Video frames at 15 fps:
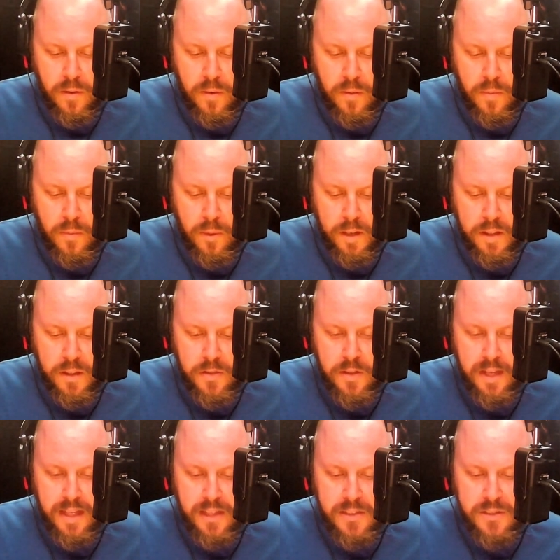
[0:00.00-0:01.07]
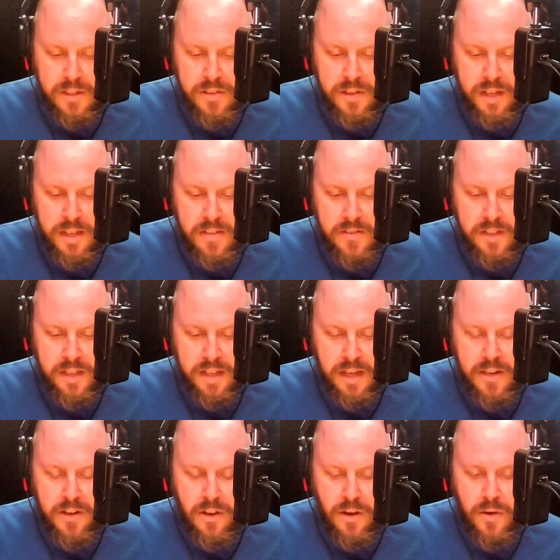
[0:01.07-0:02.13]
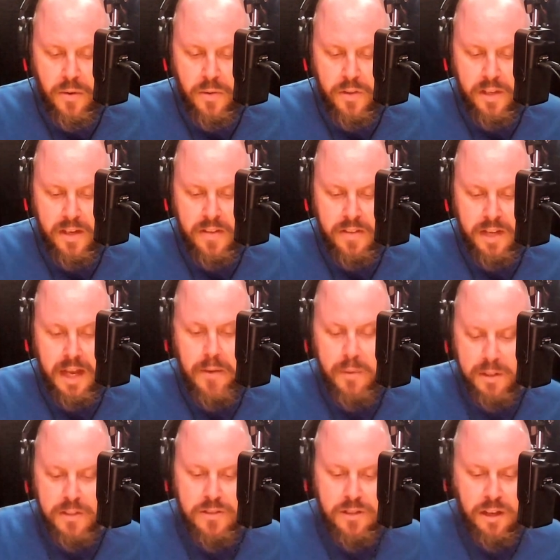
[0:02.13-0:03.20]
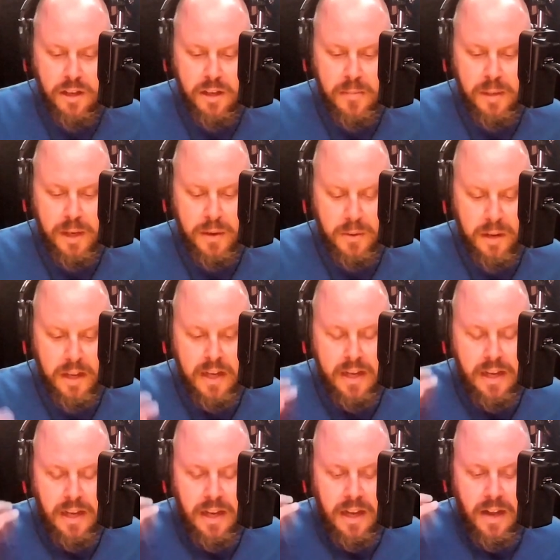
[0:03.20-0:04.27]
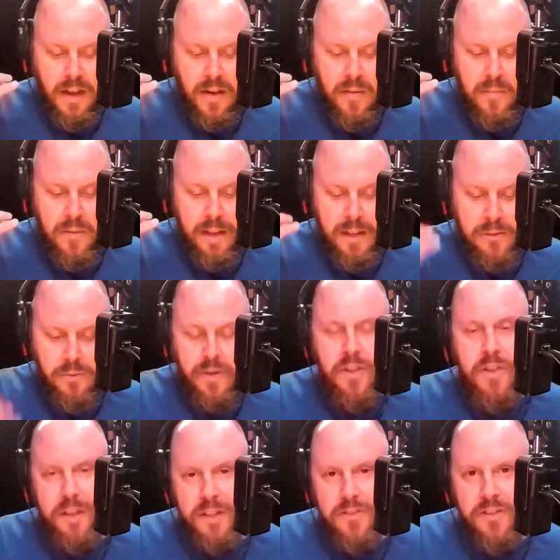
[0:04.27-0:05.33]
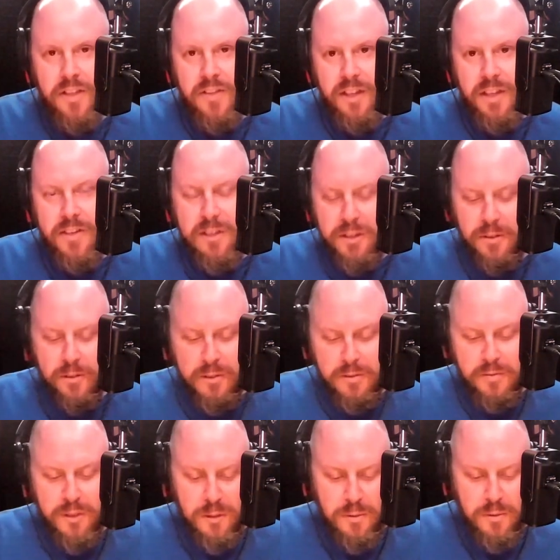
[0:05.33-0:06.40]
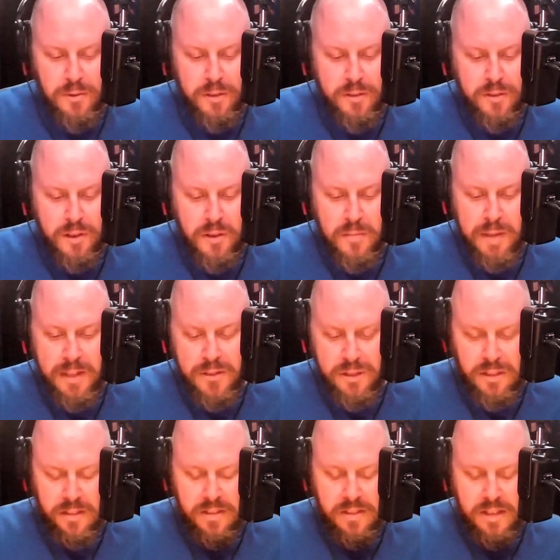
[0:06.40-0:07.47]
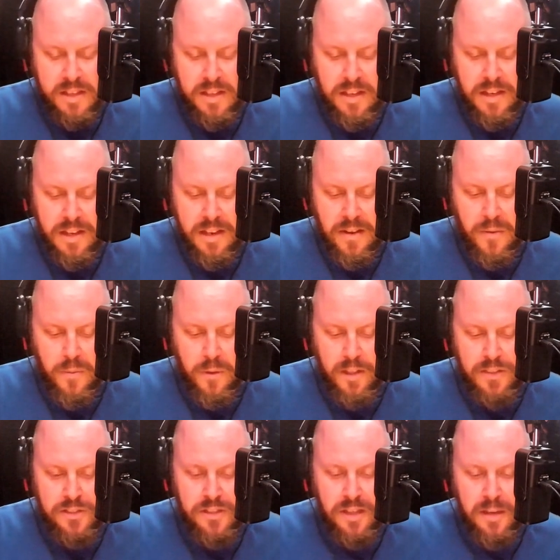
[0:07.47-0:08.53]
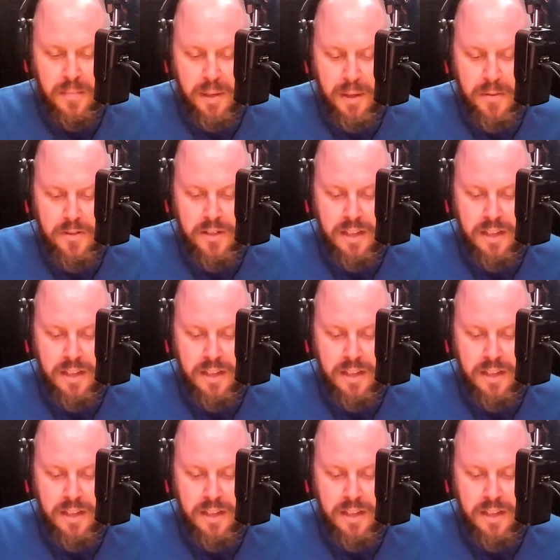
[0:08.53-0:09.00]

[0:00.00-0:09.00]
One of the things that I know that I wanted to talk about, and it's one of the things that you mentioned, was about